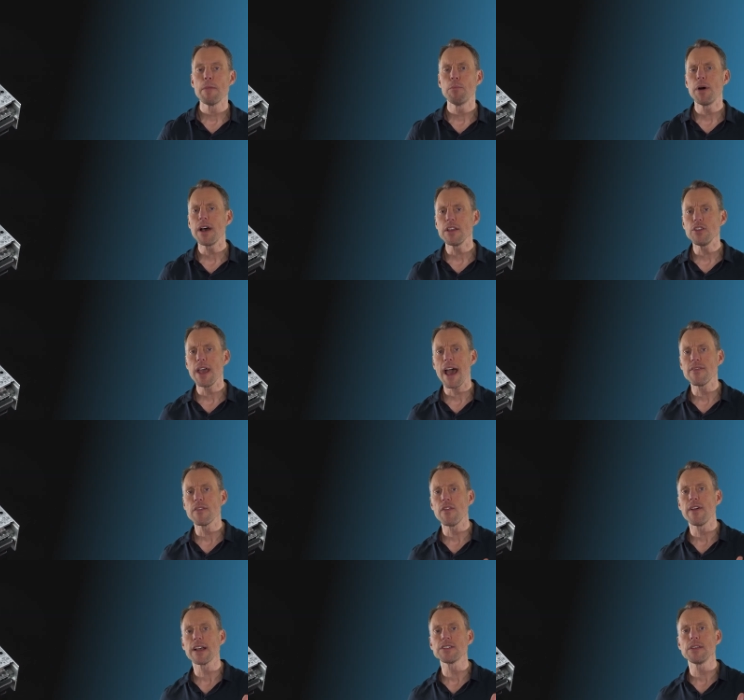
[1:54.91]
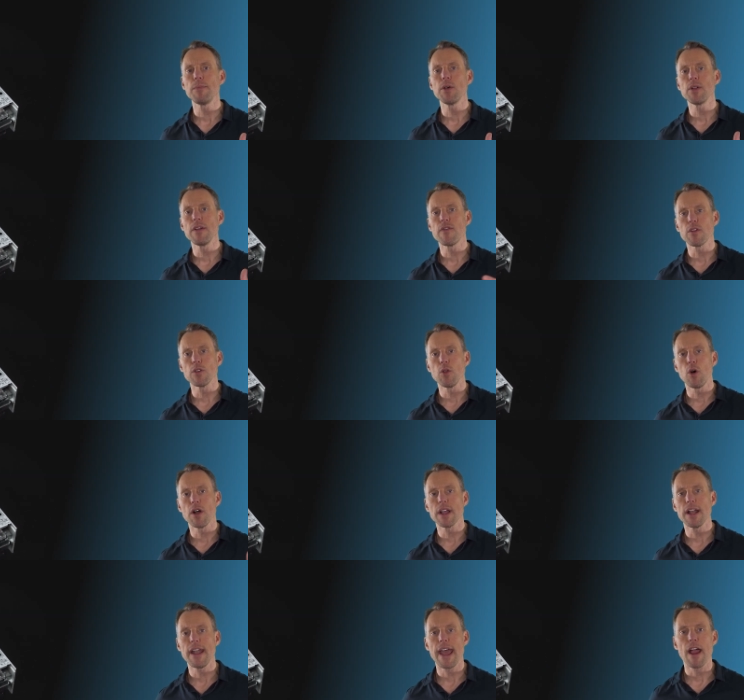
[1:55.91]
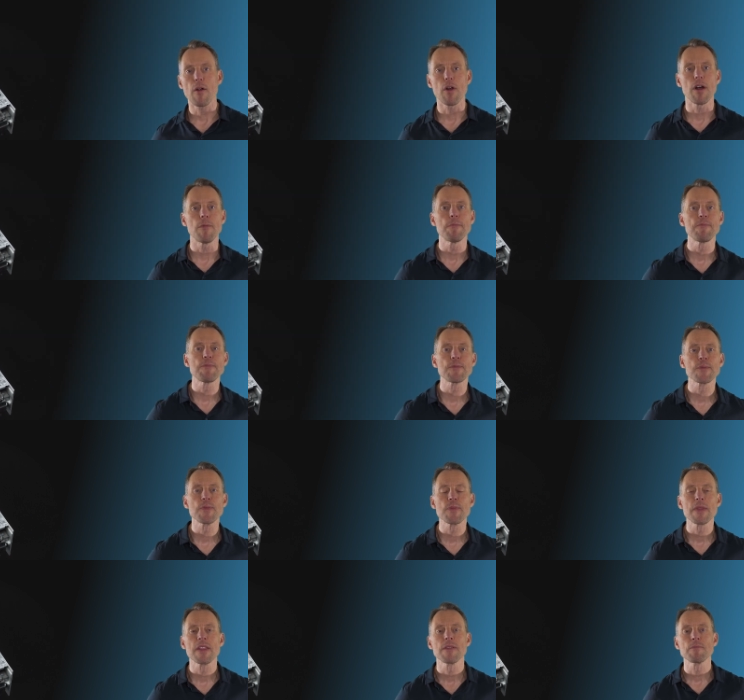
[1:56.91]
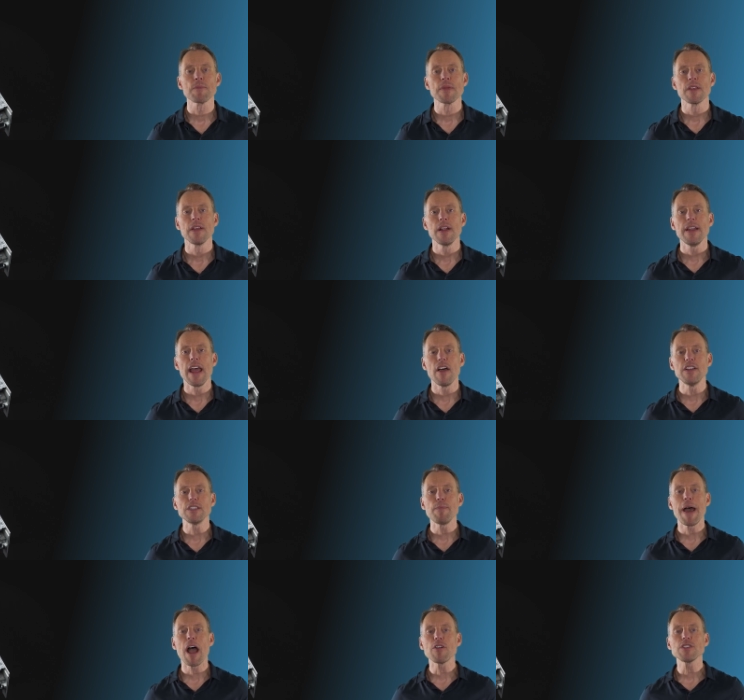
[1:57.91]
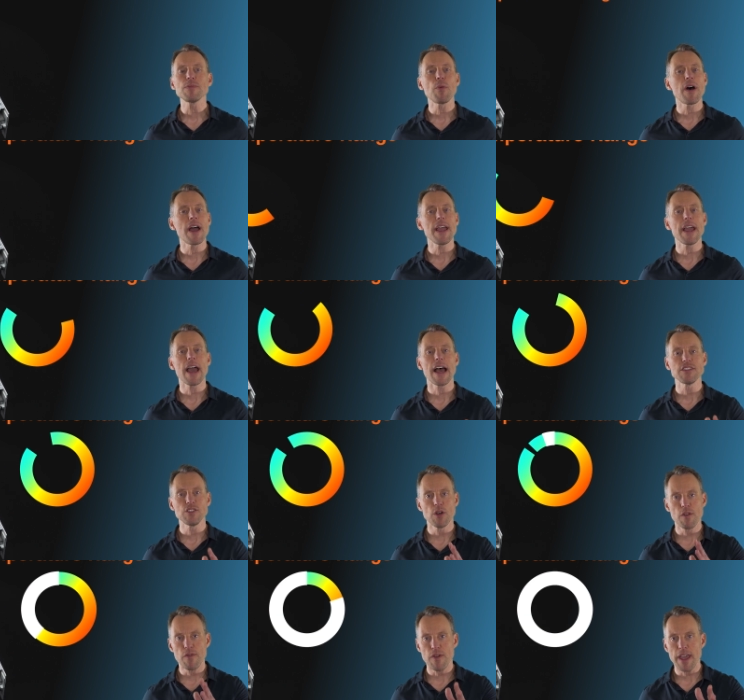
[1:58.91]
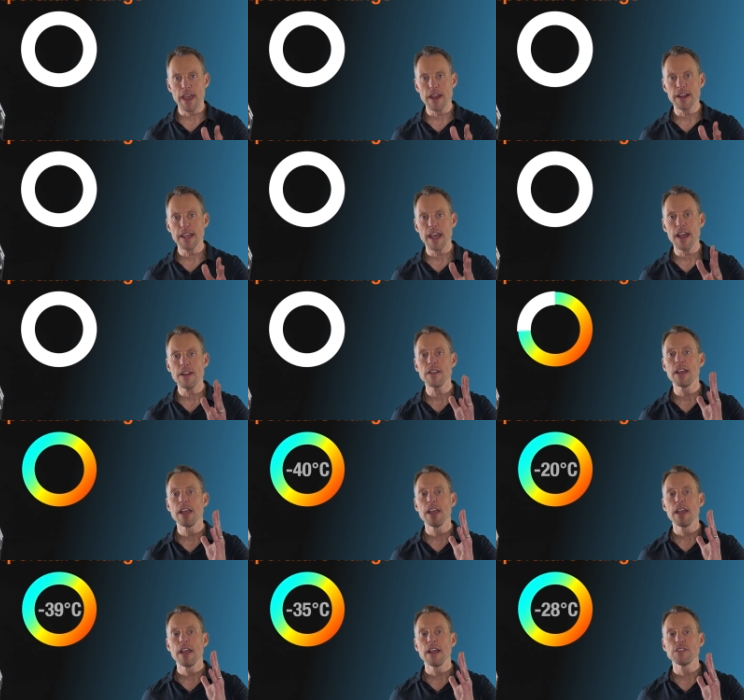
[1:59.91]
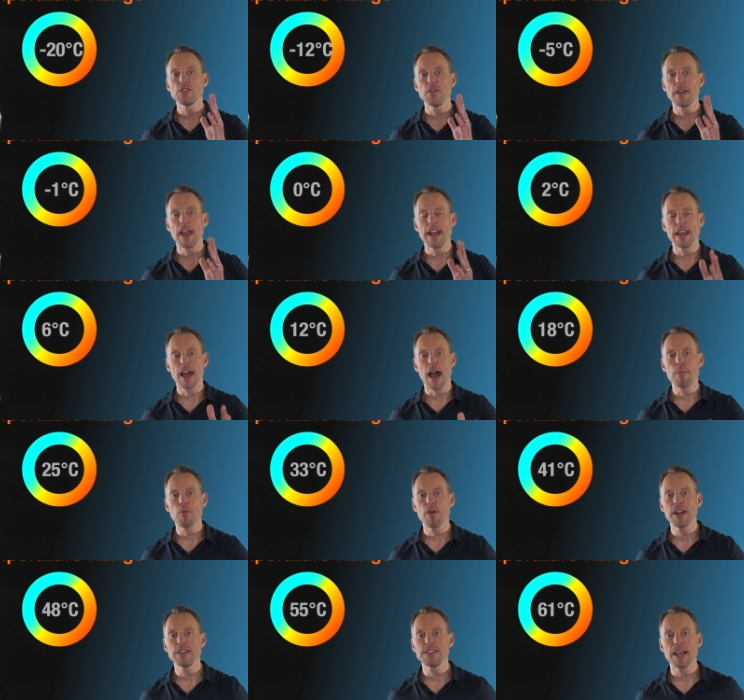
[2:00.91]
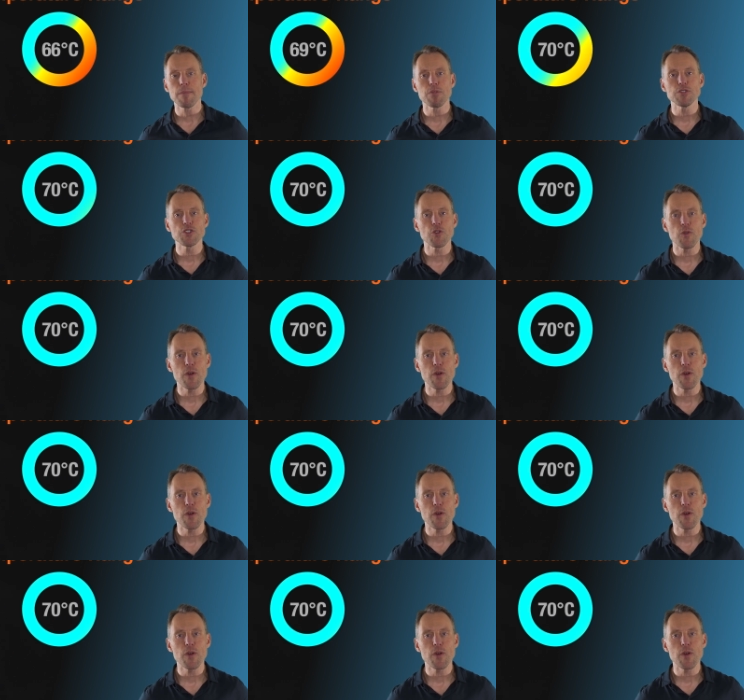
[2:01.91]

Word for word: but you have the flexibility for long and narrow. Now this power supply has no fan again, so the, and the operating temperature